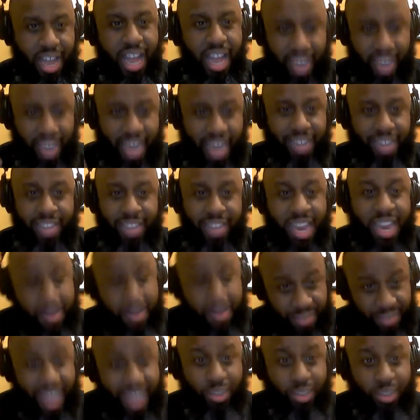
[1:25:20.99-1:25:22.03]
Like I say,
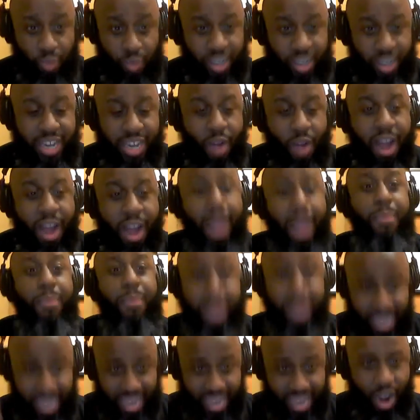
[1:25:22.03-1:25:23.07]
if that's really gonna
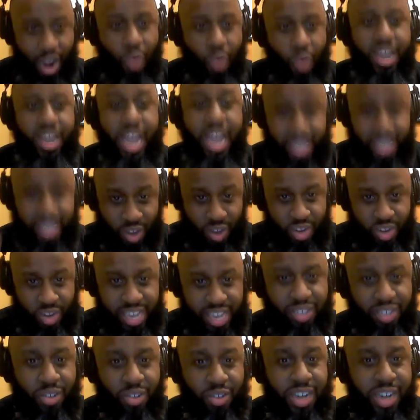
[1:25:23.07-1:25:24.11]
happen, then okay, you'll
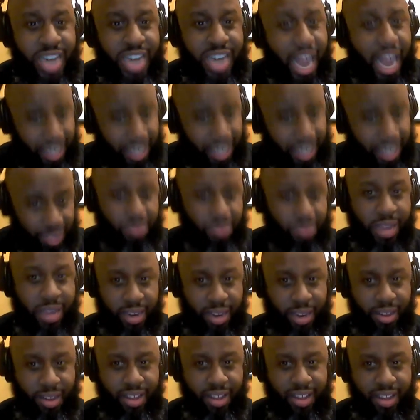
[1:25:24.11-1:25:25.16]
get your acknowledgement.
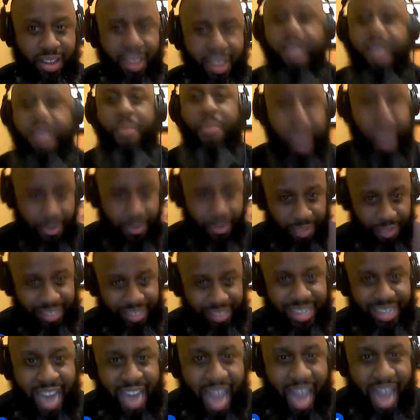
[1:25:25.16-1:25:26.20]
But if it's
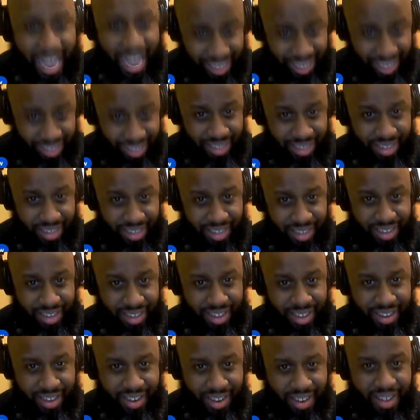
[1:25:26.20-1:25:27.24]
not,
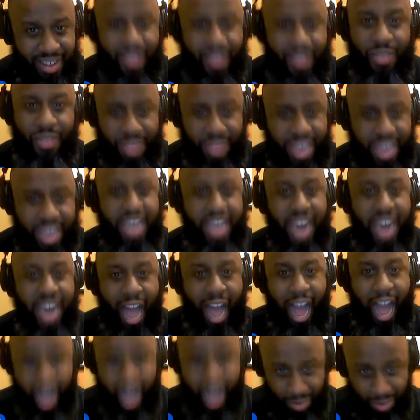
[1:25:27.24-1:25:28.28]
then
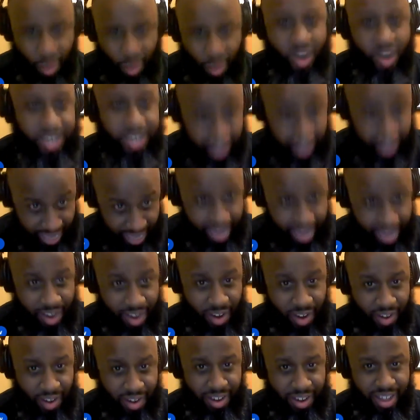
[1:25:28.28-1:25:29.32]
I'm going to
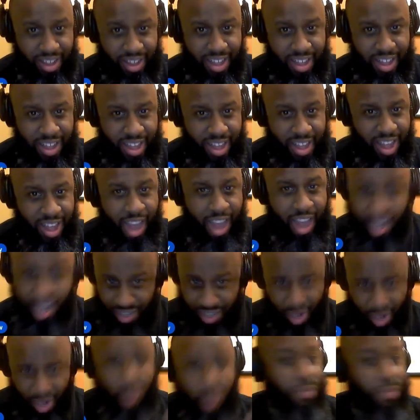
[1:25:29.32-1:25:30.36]
hear a
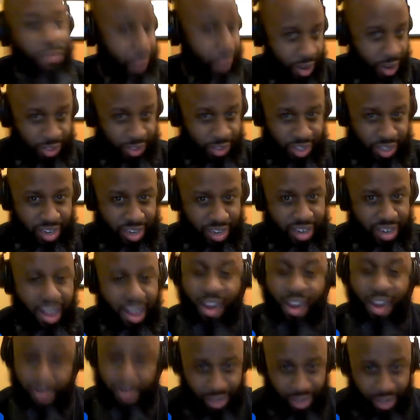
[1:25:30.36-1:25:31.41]
dope version
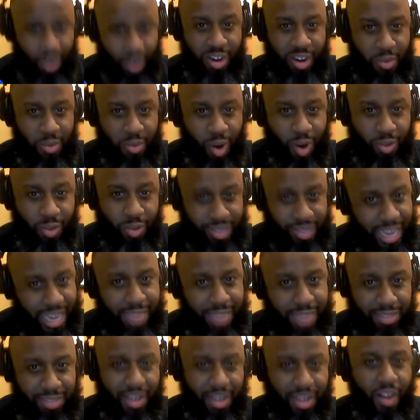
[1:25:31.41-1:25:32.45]
of the Cody Rhodes theme
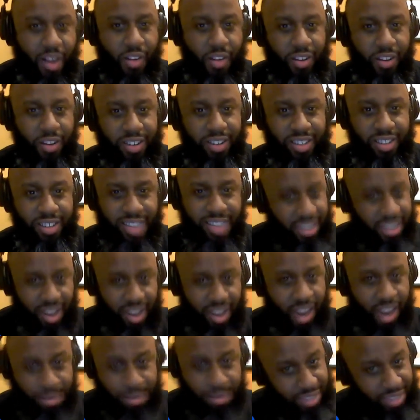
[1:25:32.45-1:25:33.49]
song. That's
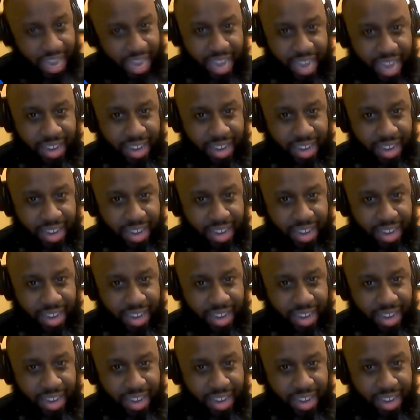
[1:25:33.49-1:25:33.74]
all I'm saying.